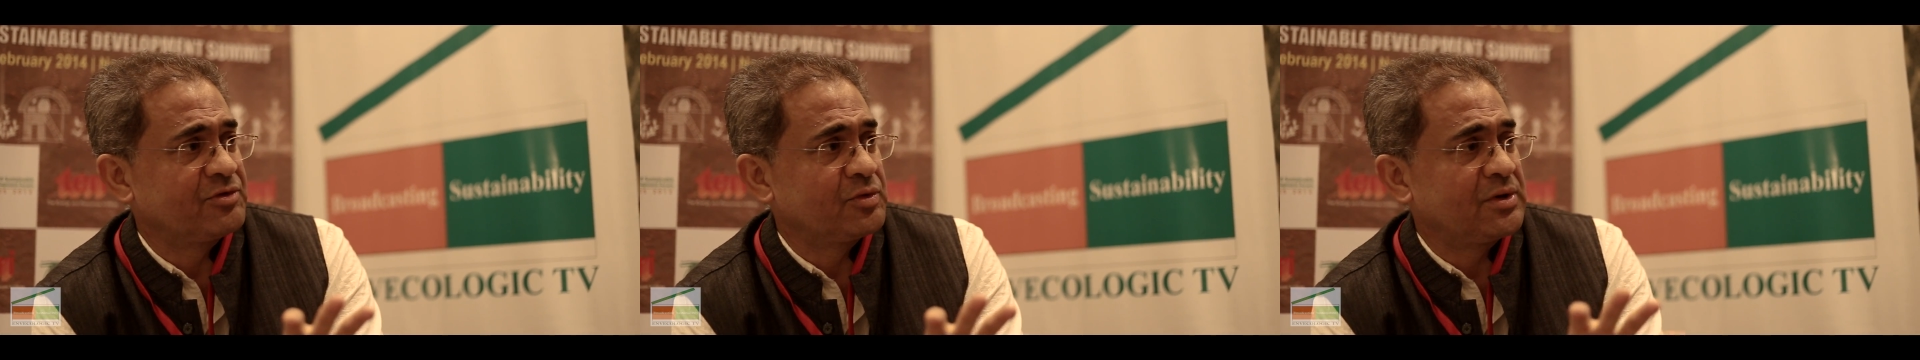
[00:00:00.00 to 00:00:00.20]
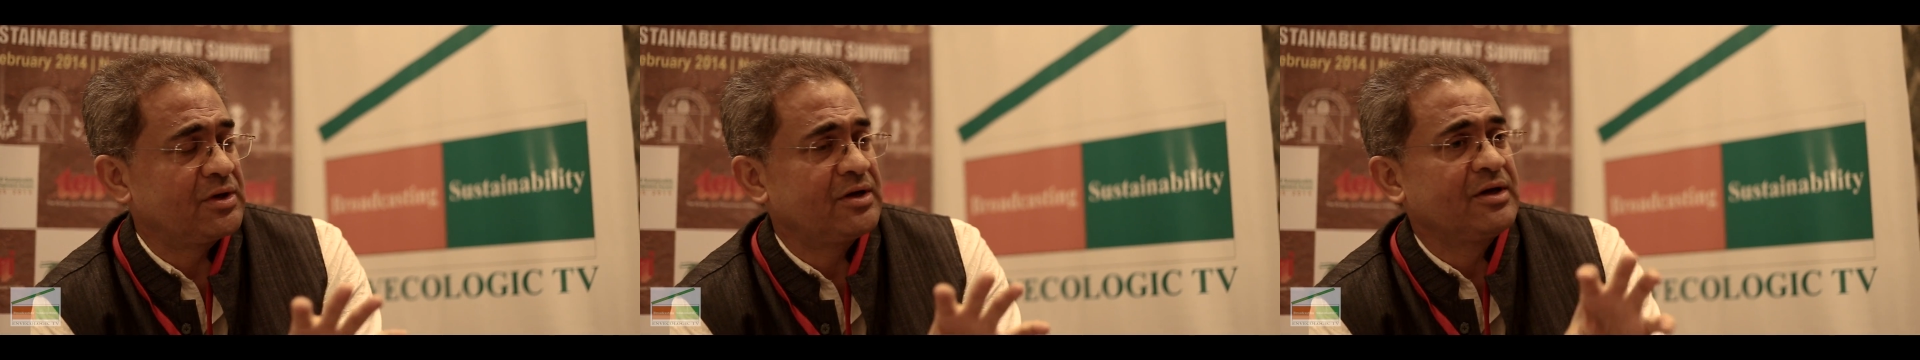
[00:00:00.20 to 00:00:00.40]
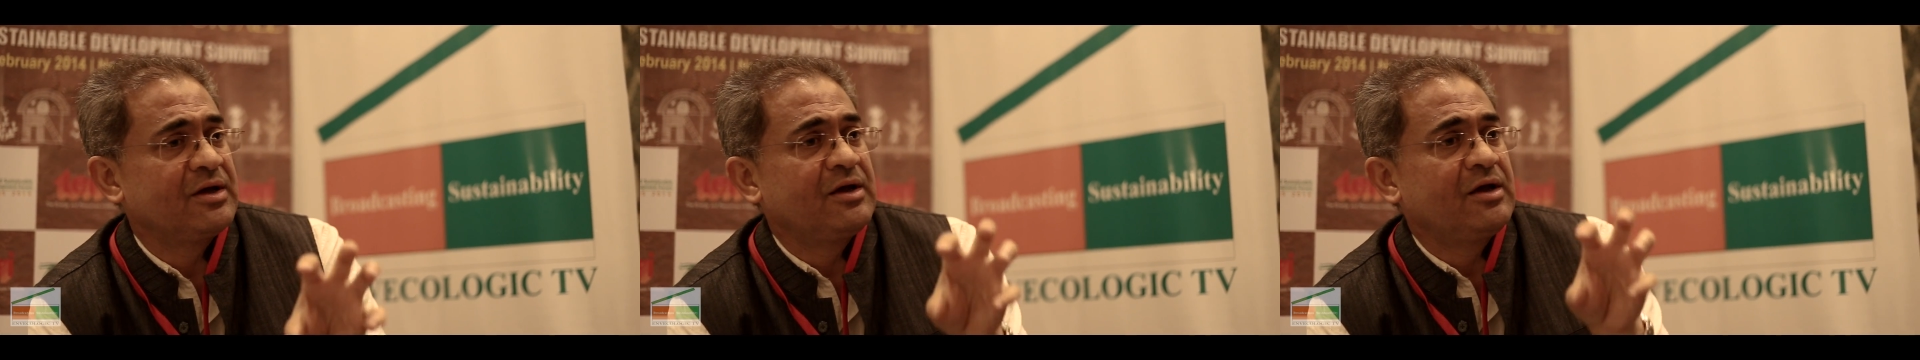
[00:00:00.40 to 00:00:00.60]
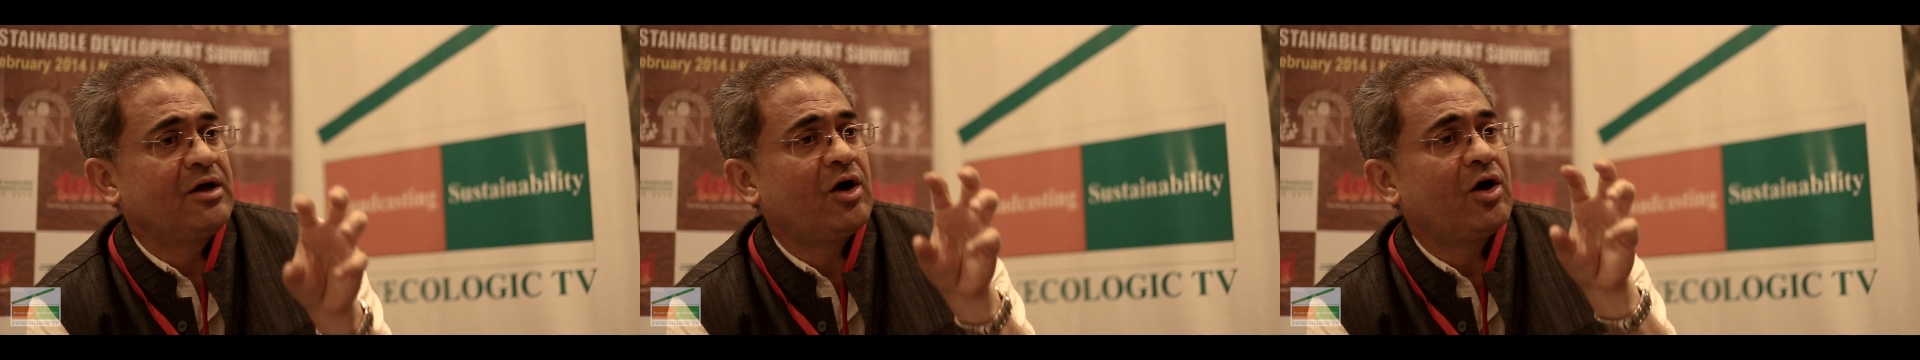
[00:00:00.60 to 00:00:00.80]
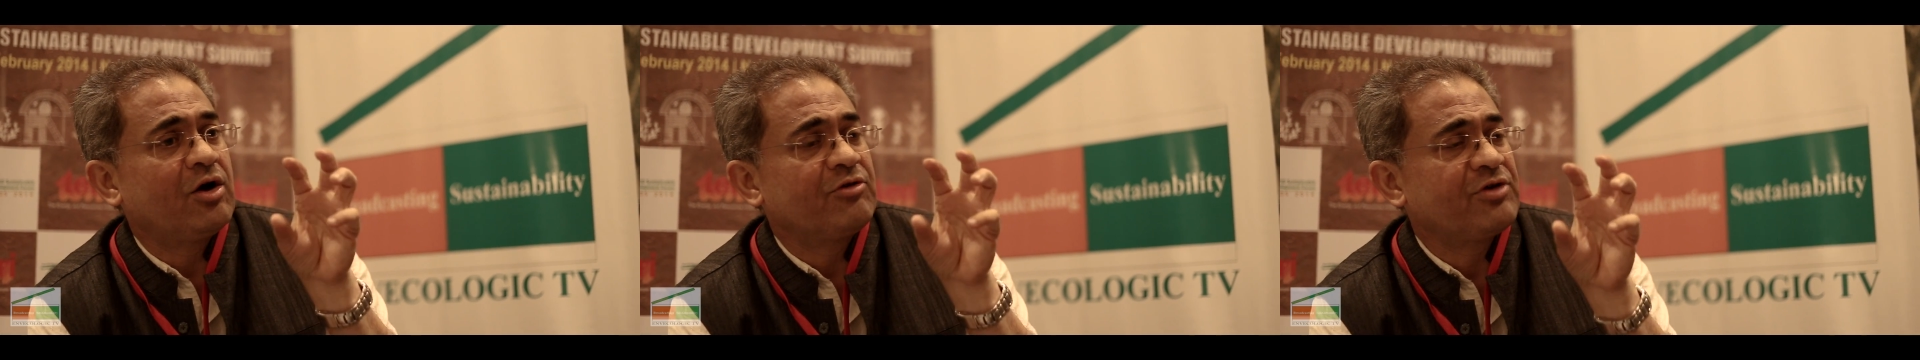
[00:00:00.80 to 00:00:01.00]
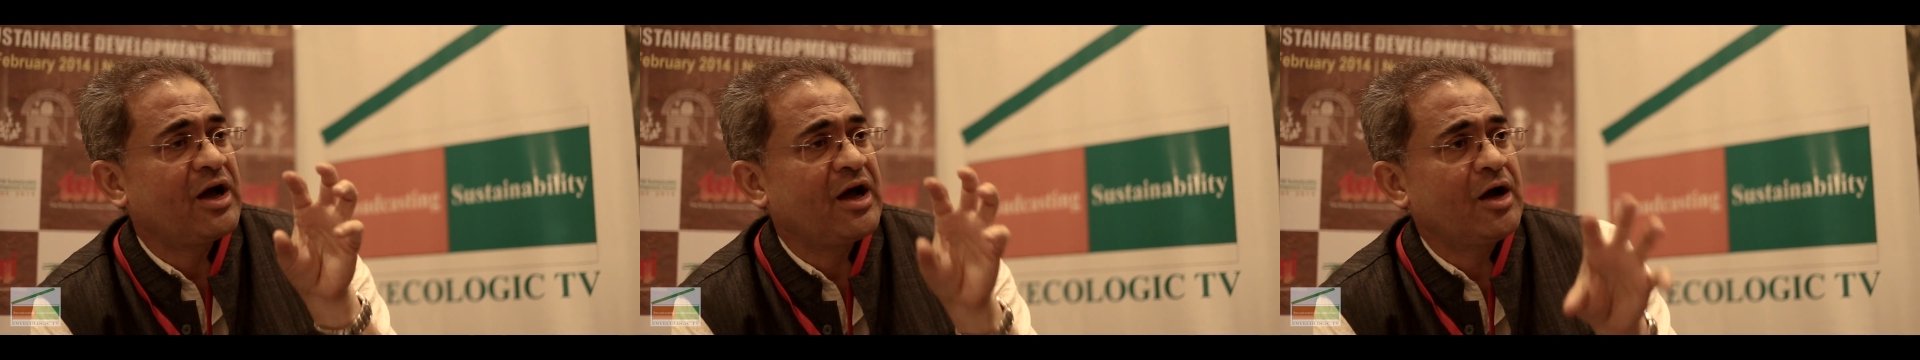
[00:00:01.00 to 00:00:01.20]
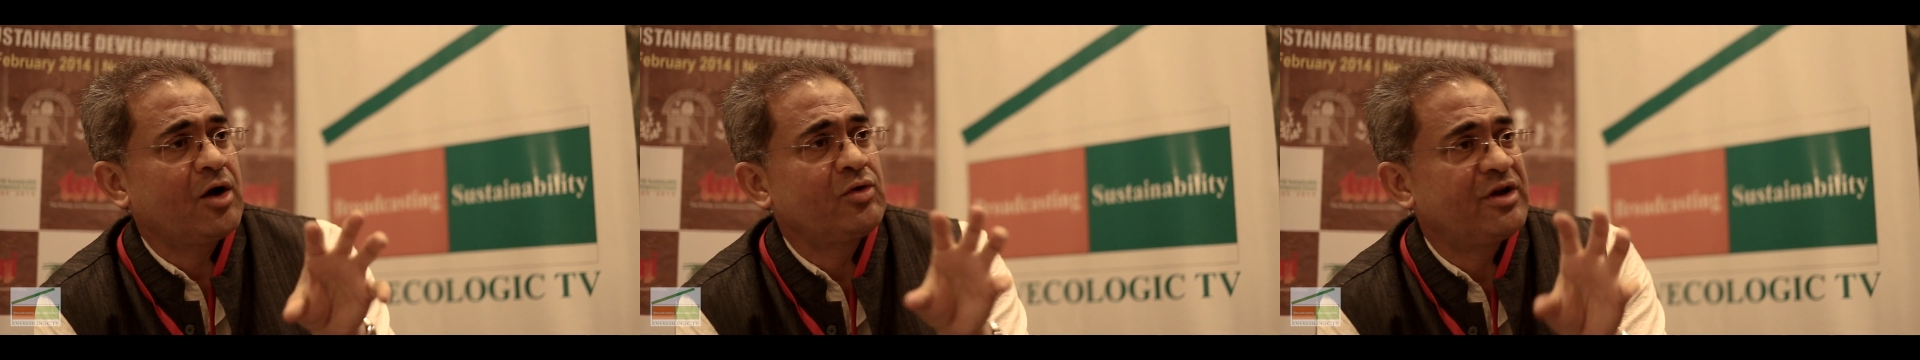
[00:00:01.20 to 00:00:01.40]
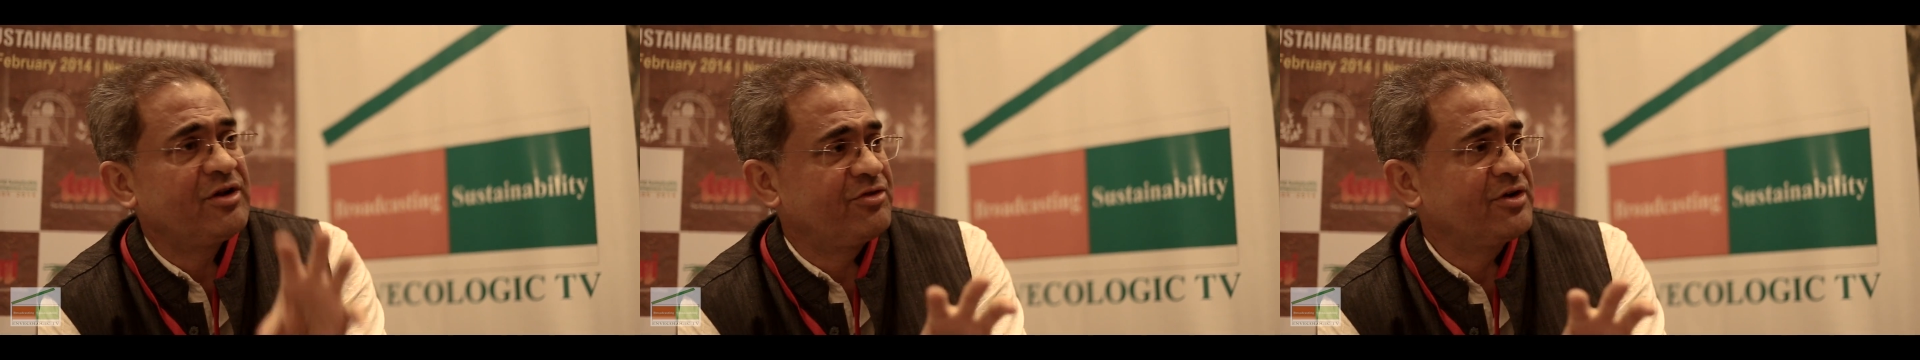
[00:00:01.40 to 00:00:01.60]
of the world of
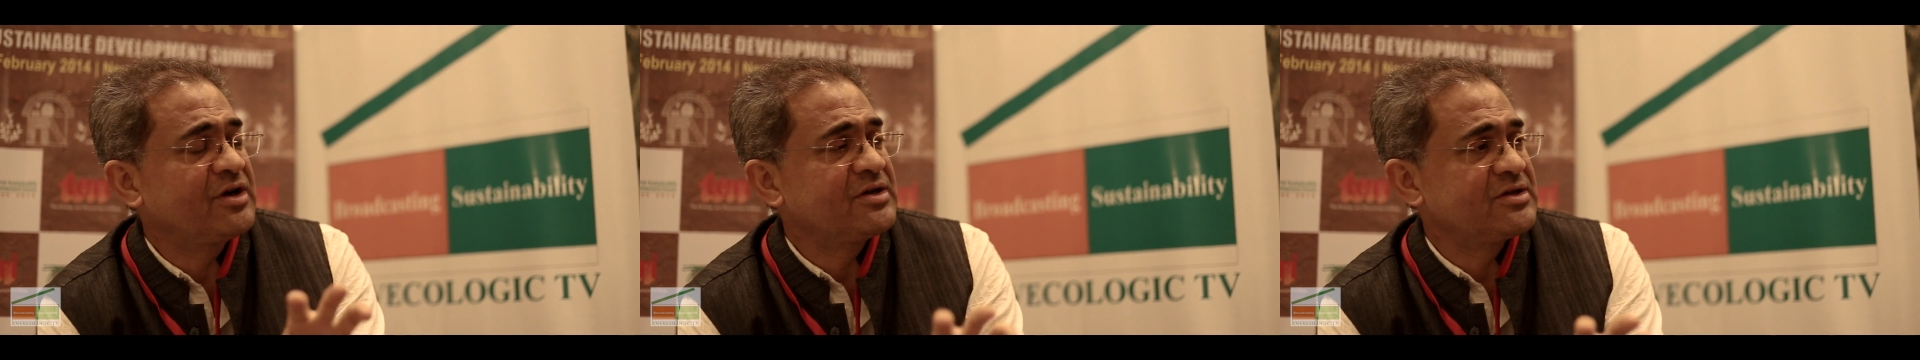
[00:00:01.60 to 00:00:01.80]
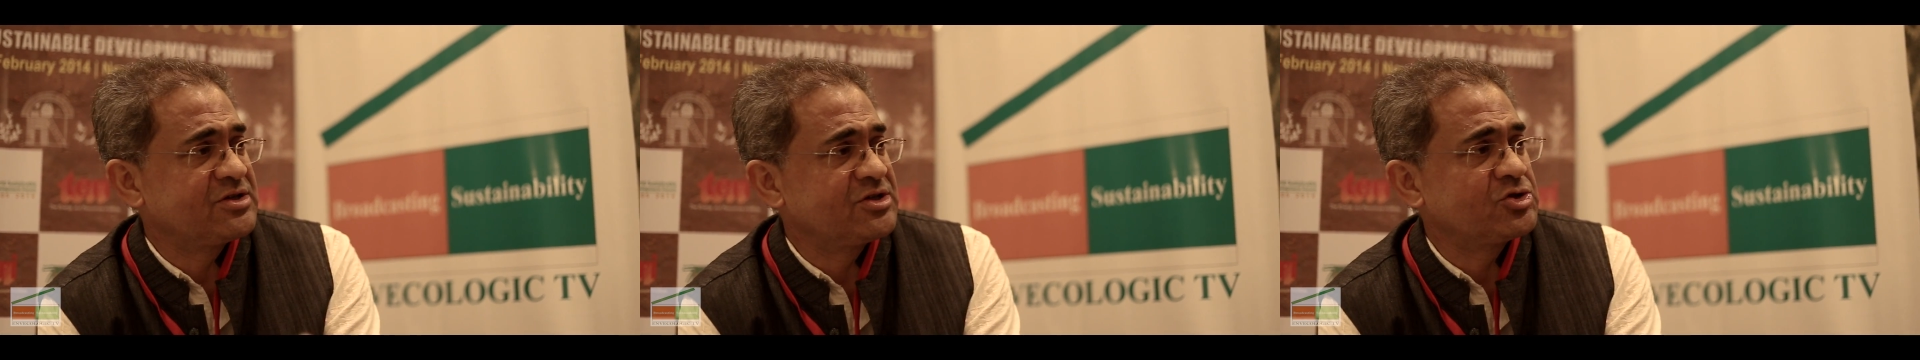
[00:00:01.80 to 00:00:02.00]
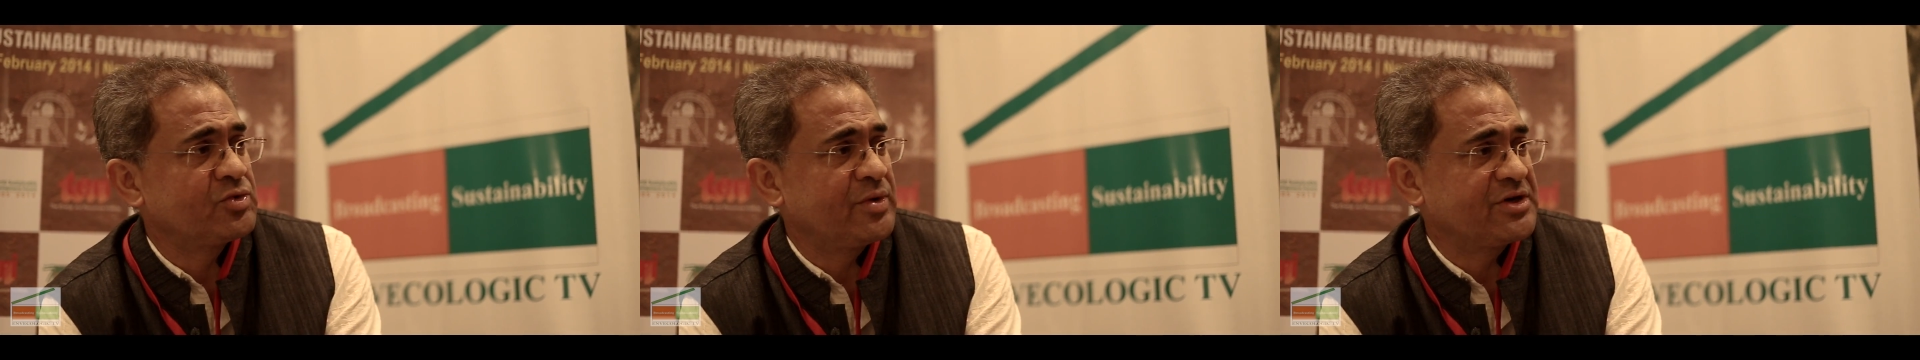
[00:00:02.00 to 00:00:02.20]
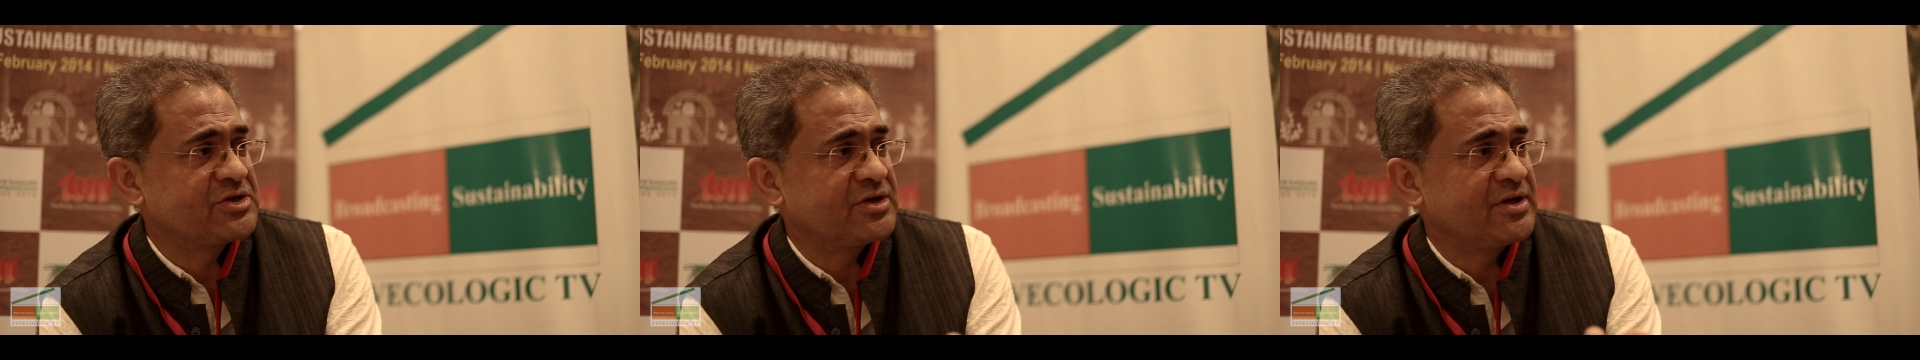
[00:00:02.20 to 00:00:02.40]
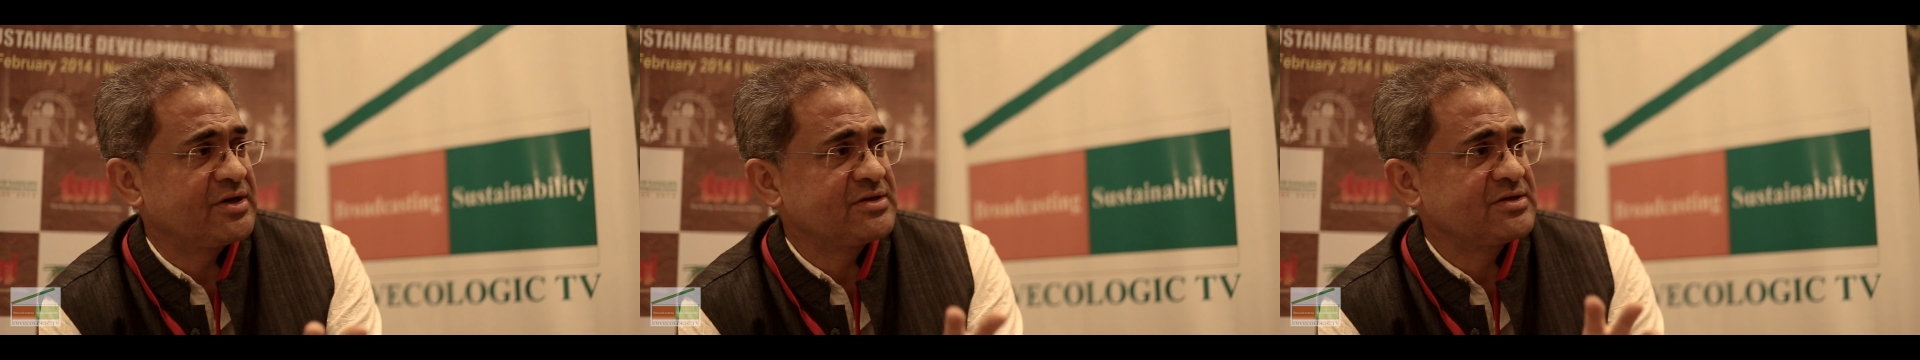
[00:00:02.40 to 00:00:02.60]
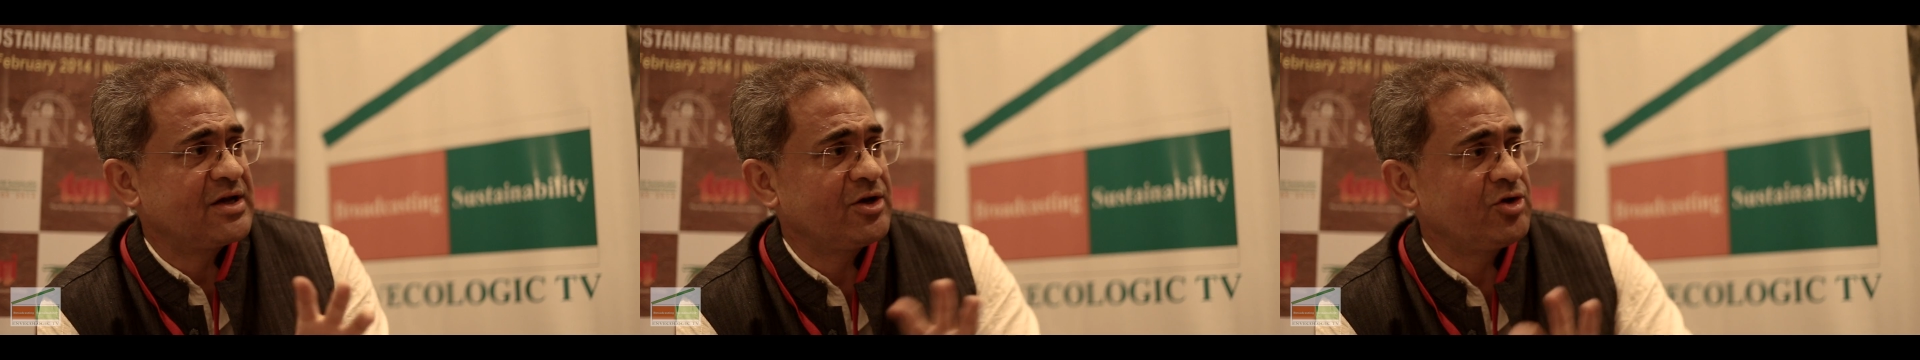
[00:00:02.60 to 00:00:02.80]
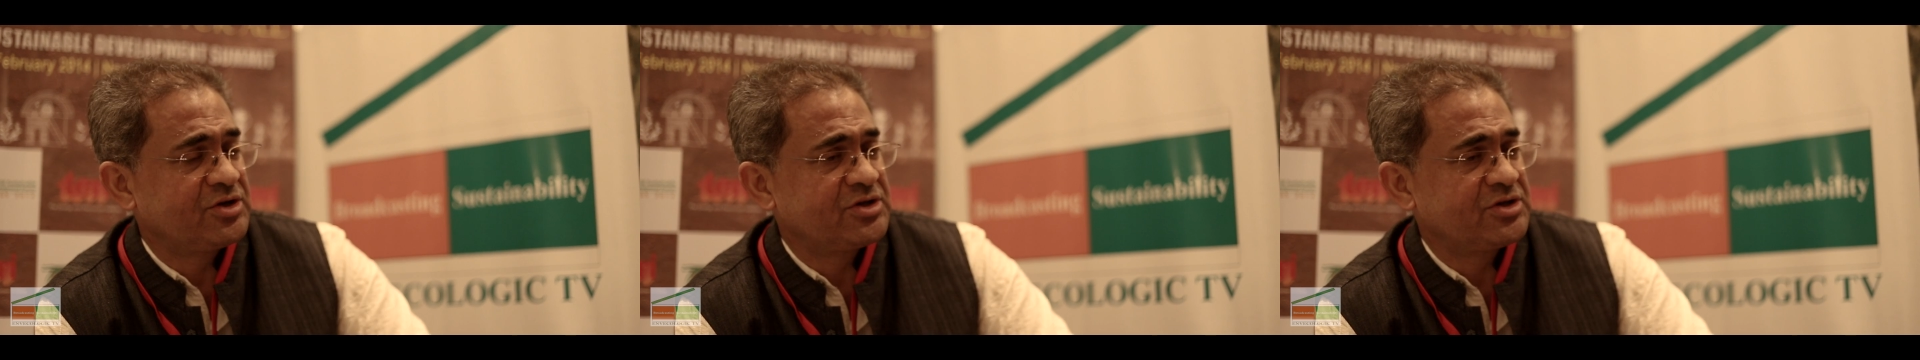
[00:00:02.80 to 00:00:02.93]
how difficult the situation is, and you